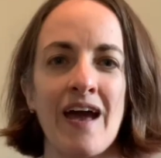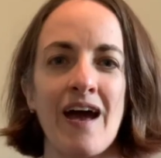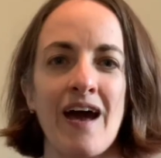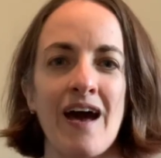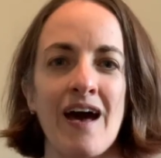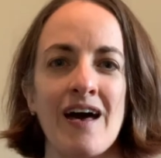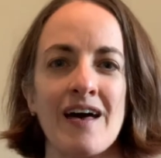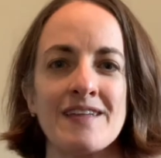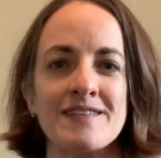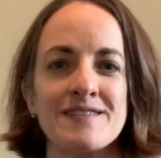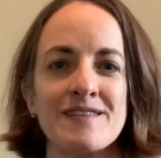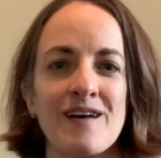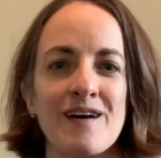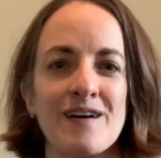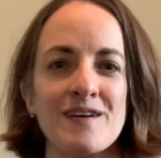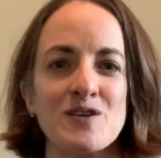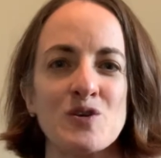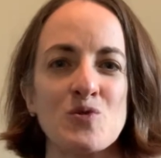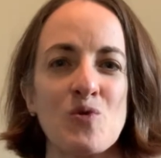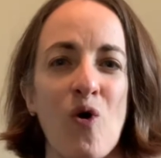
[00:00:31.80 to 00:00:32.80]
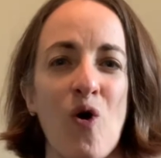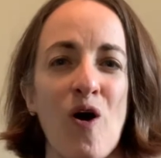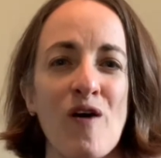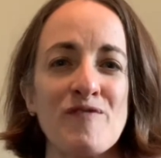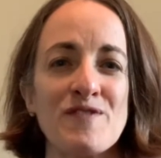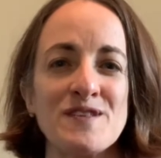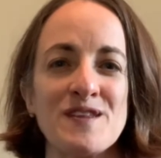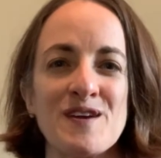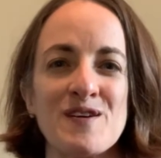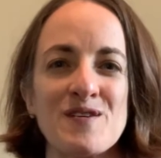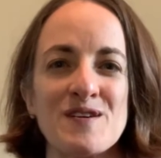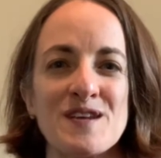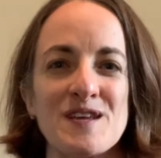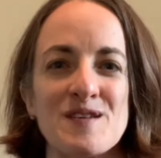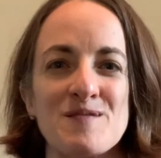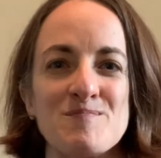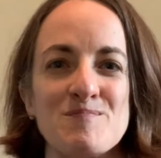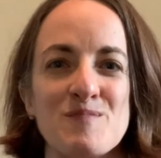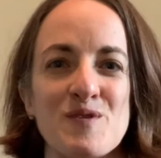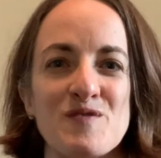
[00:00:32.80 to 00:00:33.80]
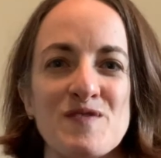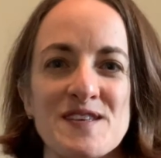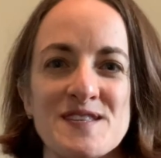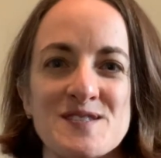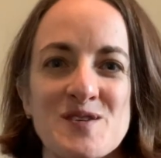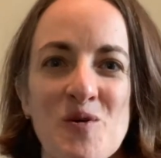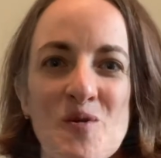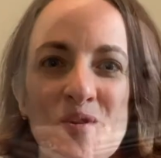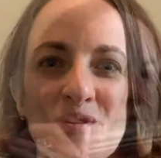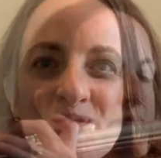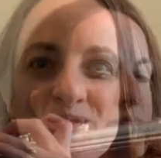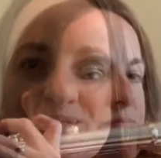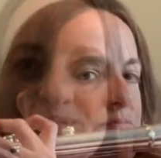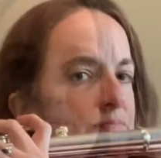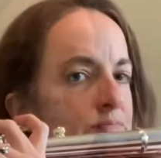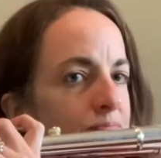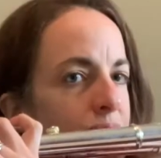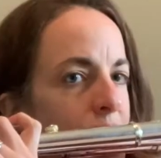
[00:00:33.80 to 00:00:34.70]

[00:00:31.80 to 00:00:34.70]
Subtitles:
And you often hear it in movie scores.